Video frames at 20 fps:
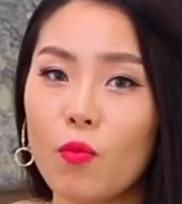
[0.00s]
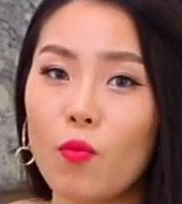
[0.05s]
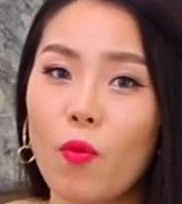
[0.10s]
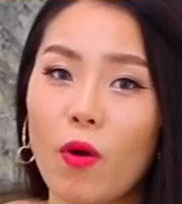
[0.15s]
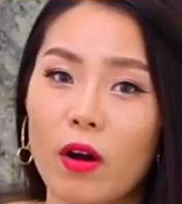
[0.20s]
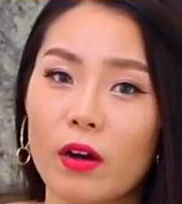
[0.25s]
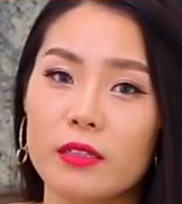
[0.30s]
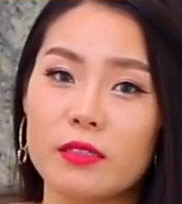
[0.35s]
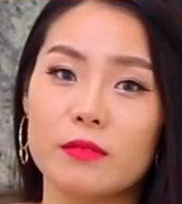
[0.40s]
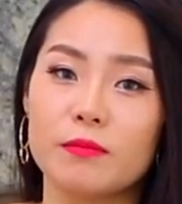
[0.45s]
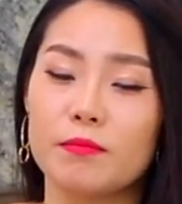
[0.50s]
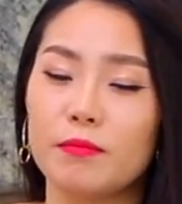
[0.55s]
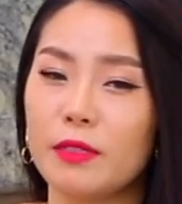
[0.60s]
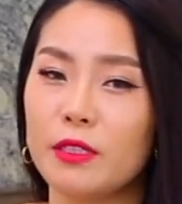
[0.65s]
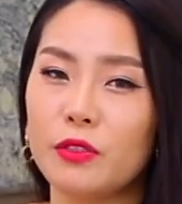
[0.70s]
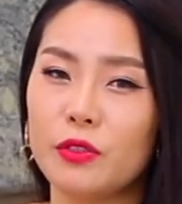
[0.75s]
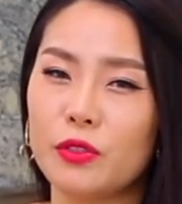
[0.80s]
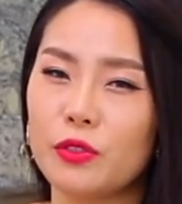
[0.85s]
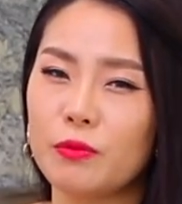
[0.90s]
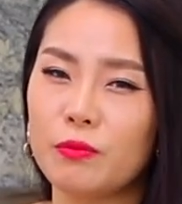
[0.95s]
1
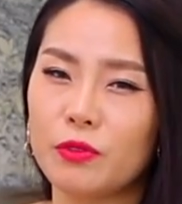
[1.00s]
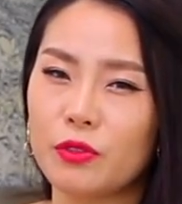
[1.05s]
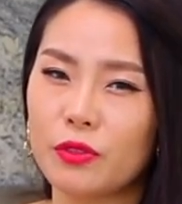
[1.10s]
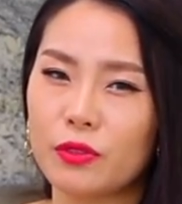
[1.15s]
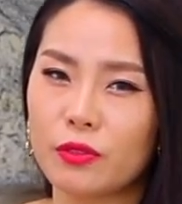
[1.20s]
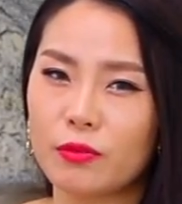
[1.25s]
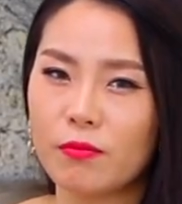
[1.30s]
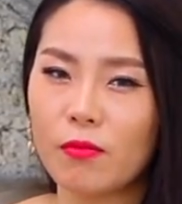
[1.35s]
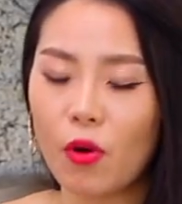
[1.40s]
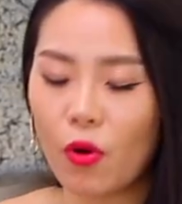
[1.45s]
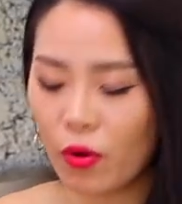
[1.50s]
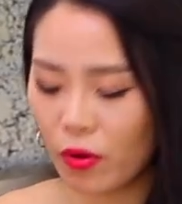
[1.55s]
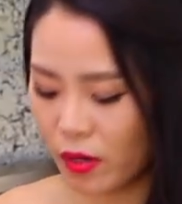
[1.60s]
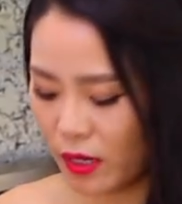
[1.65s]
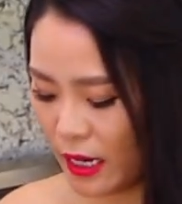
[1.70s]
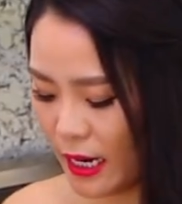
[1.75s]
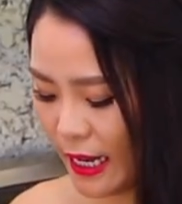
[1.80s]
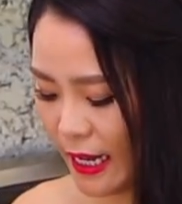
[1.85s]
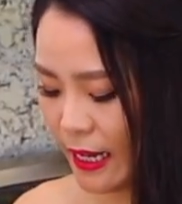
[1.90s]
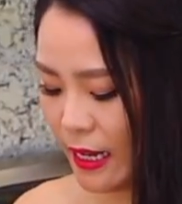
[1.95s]
medium to small
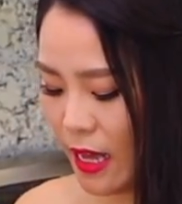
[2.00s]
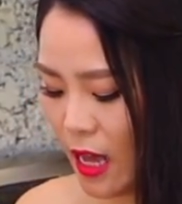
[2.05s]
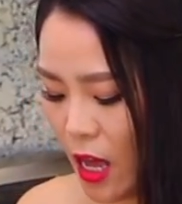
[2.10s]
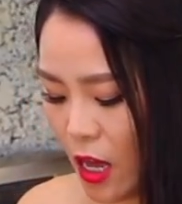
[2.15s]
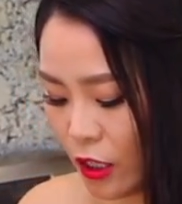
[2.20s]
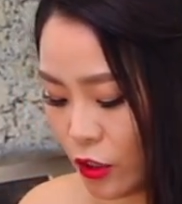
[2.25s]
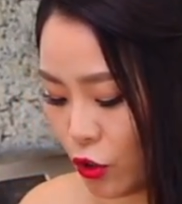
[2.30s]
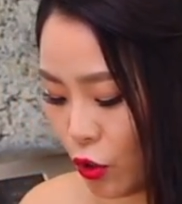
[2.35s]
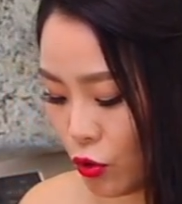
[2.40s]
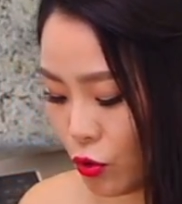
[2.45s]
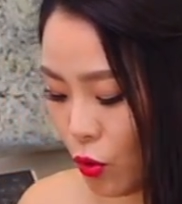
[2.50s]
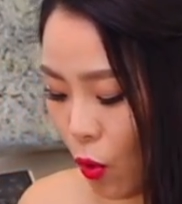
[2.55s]
leek. Just